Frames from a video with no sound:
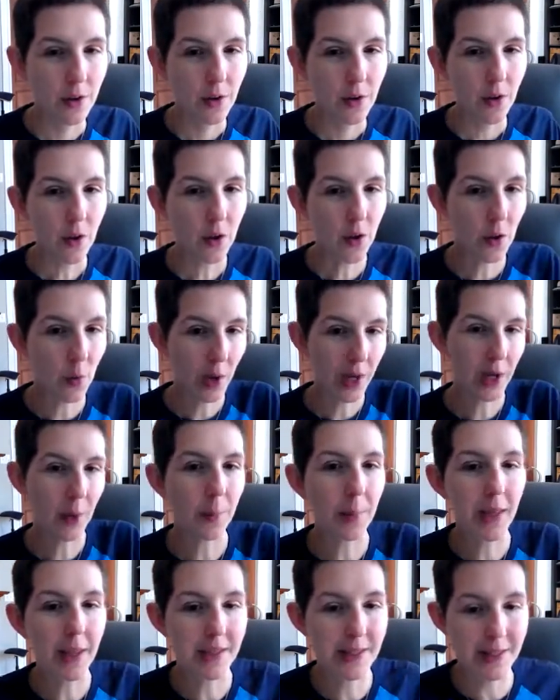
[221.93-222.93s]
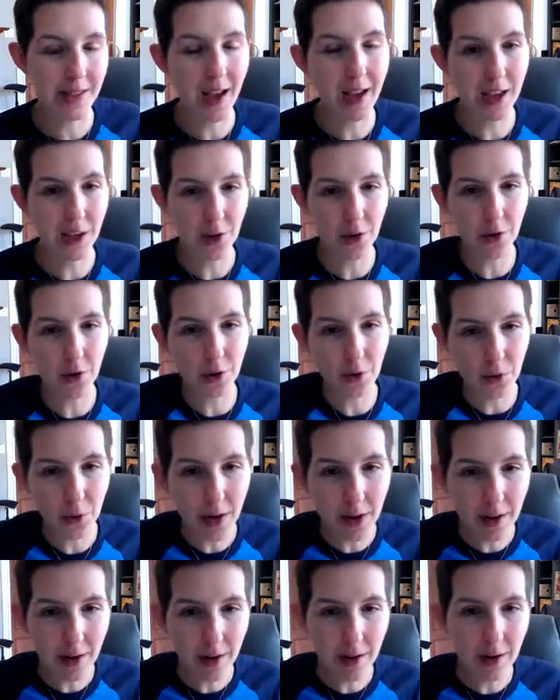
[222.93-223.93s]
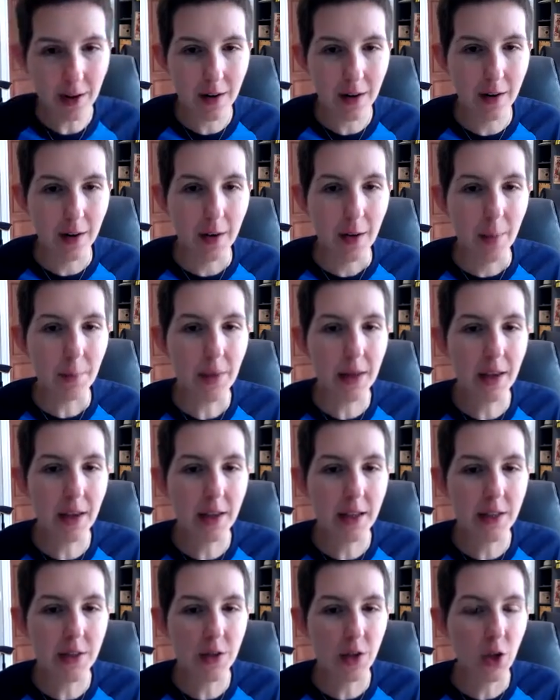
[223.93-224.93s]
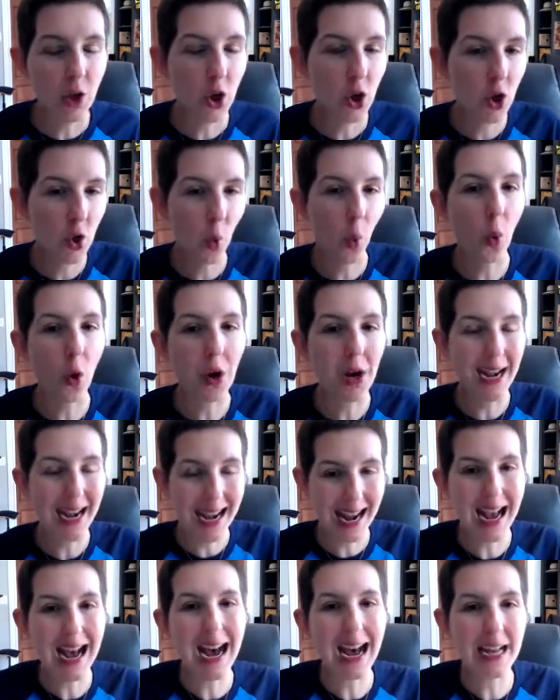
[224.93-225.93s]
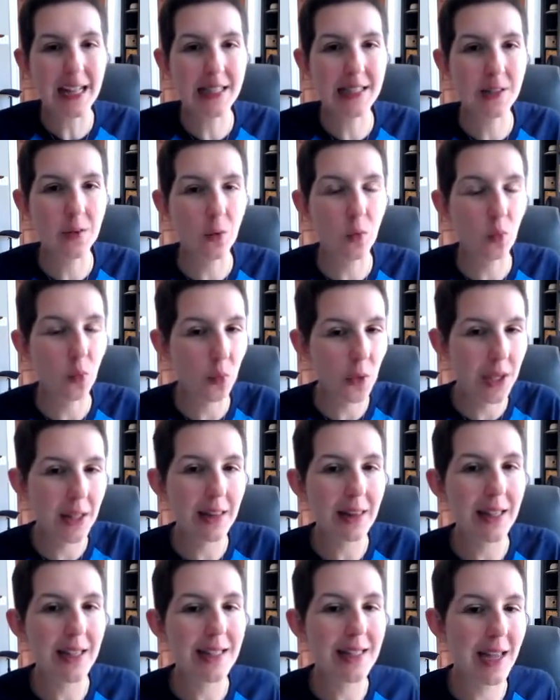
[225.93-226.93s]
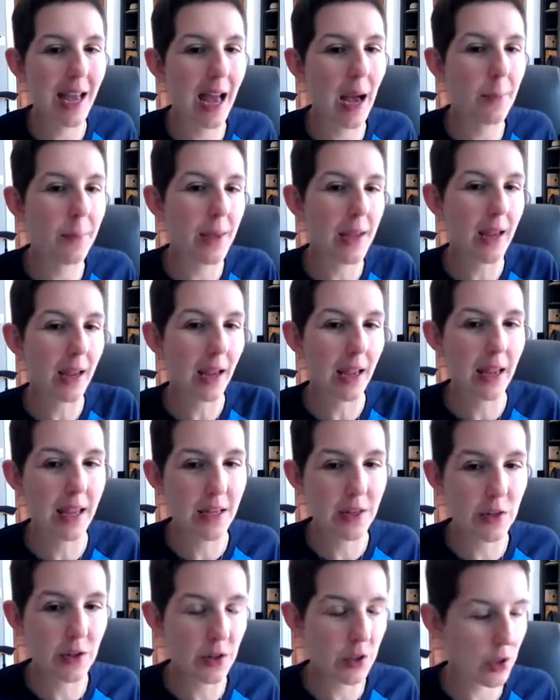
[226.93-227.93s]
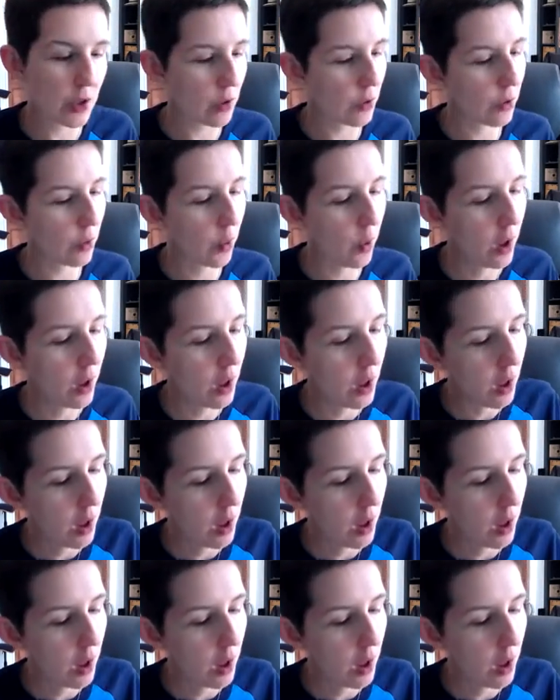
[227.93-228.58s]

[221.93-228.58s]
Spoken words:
you end up being stuck in your career because you're not really tapping into